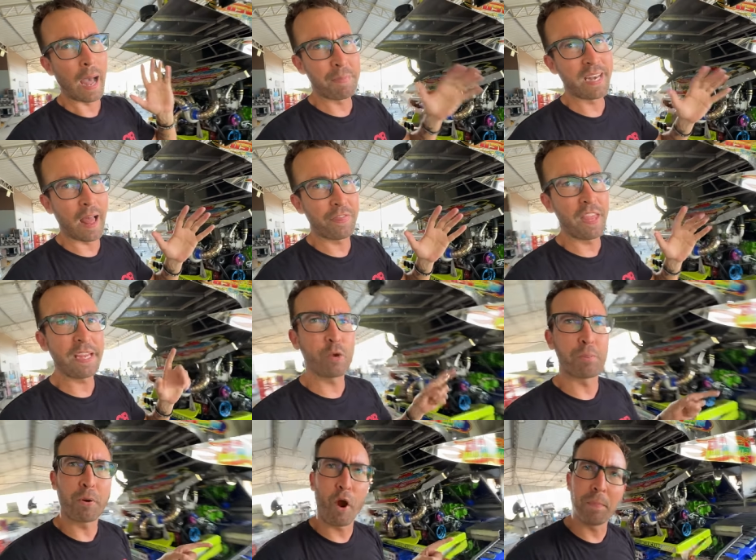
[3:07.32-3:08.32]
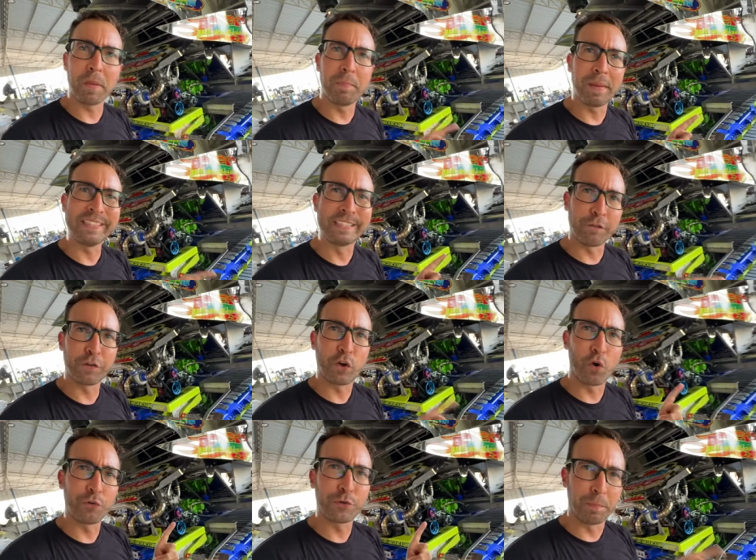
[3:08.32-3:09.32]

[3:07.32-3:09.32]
I mean, I think it'd probably be difficult to